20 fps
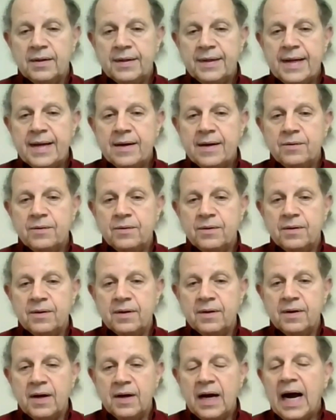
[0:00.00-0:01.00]
Now,
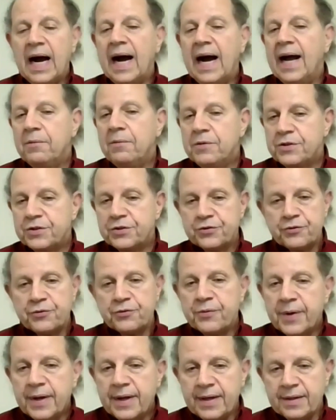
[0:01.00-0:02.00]
I was
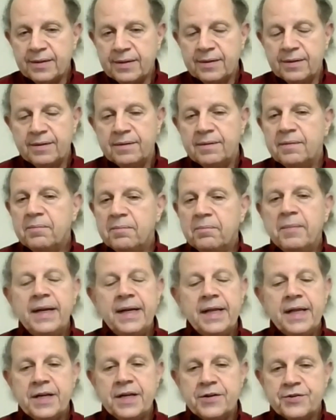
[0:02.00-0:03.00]
trained
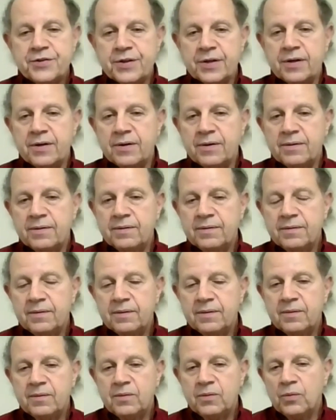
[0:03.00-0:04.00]
many years ago
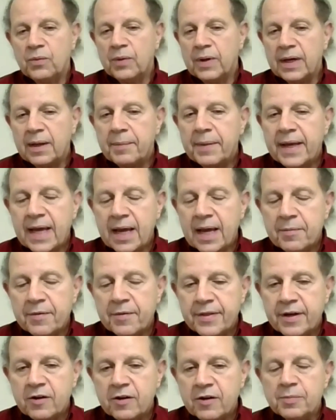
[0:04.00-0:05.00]
when I became a
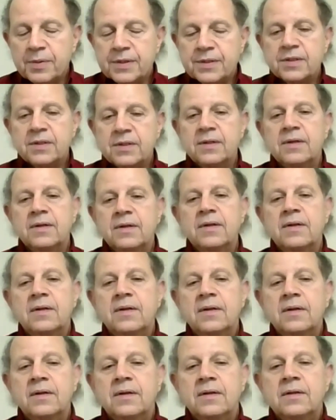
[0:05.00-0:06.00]
therapist
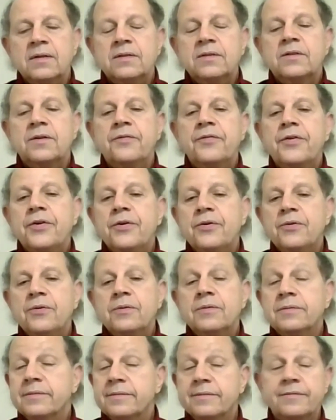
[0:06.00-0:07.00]
to
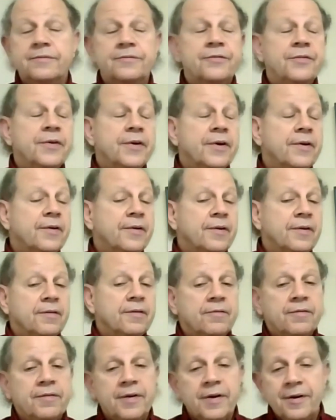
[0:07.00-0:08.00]
view very,
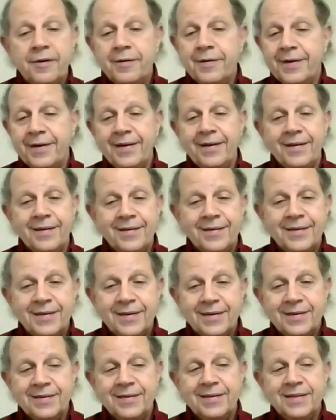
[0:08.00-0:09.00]
very,
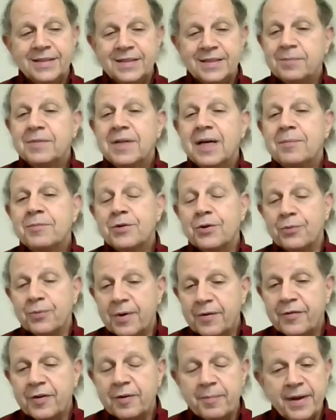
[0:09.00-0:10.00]
sometimes
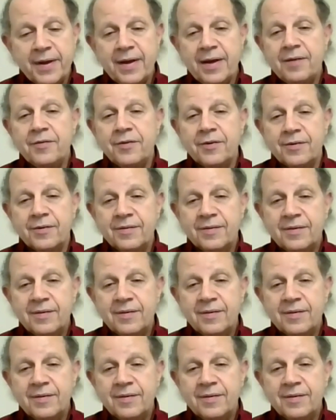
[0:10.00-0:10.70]
horrific behavior